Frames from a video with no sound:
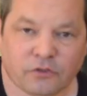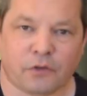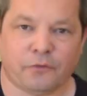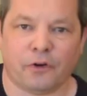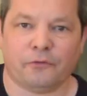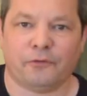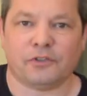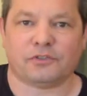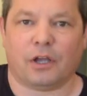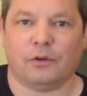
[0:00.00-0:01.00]
So for our
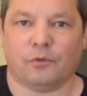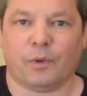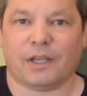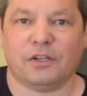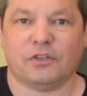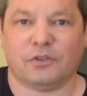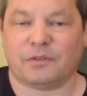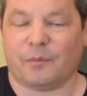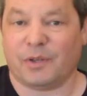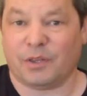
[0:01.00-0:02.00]
first tone, we're going to do
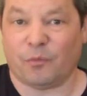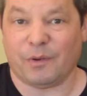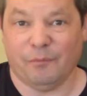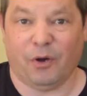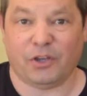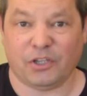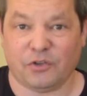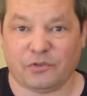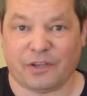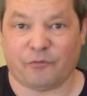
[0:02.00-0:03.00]
something that we might
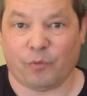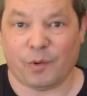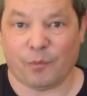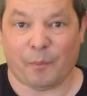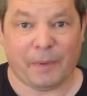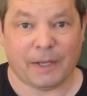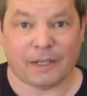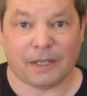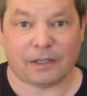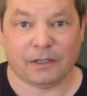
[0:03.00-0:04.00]
use if we were
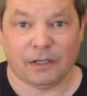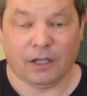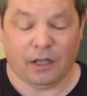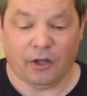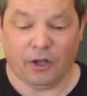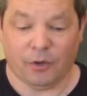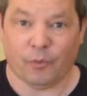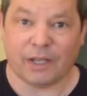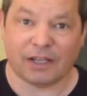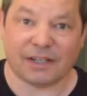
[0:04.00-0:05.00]
picking.
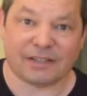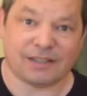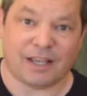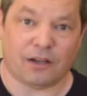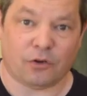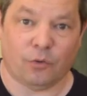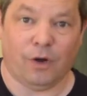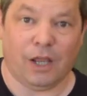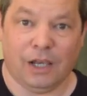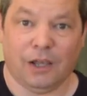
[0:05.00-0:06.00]
We're going to set
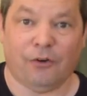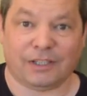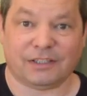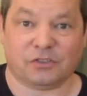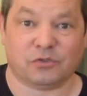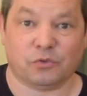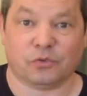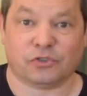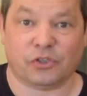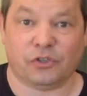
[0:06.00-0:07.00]
quite a light
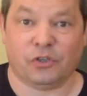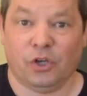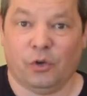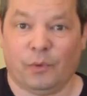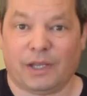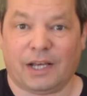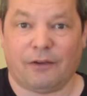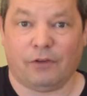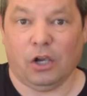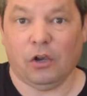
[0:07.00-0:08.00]
distortion. We're going to
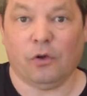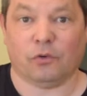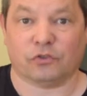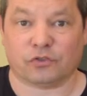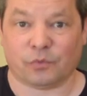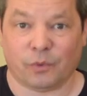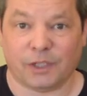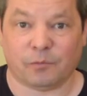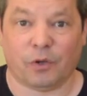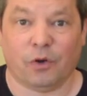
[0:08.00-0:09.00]
have a long
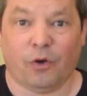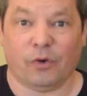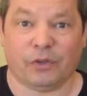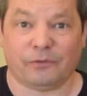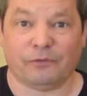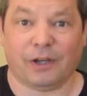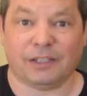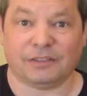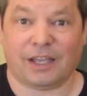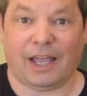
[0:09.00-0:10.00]
sweep on the
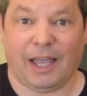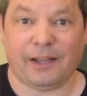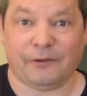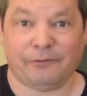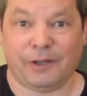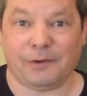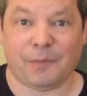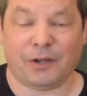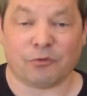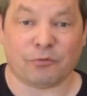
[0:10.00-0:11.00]
phaser and a fair
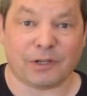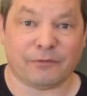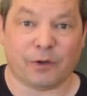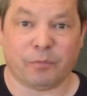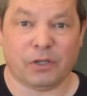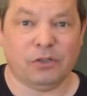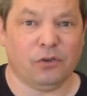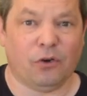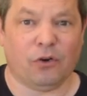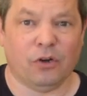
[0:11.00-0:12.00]
amount of reverb, but
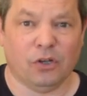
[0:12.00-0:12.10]
not,